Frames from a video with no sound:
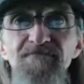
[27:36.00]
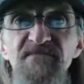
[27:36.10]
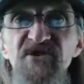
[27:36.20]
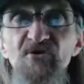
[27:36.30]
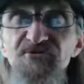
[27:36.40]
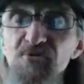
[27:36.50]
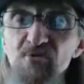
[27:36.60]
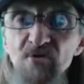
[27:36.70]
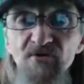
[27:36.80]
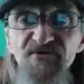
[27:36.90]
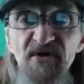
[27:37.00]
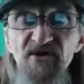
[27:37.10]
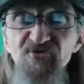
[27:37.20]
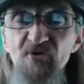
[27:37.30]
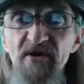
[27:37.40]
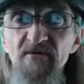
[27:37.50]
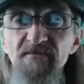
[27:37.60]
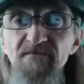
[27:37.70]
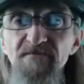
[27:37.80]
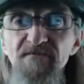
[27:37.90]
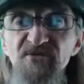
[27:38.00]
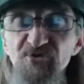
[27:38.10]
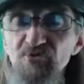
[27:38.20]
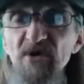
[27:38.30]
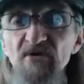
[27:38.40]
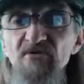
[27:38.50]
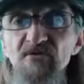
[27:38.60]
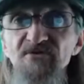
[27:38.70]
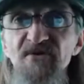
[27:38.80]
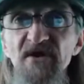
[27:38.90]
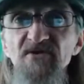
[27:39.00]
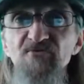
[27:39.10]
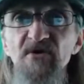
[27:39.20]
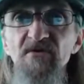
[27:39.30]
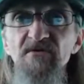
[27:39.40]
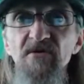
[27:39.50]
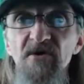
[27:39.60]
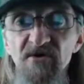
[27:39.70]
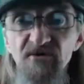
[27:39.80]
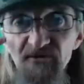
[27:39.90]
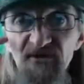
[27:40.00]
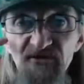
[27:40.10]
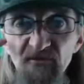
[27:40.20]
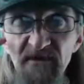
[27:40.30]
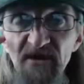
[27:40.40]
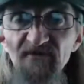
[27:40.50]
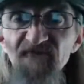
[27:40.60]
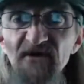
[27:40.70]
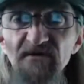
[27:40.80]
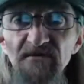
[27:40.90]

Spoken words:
kill 2 girls at a trail, 2 young girls at a trail. Do you think they're mentally fit?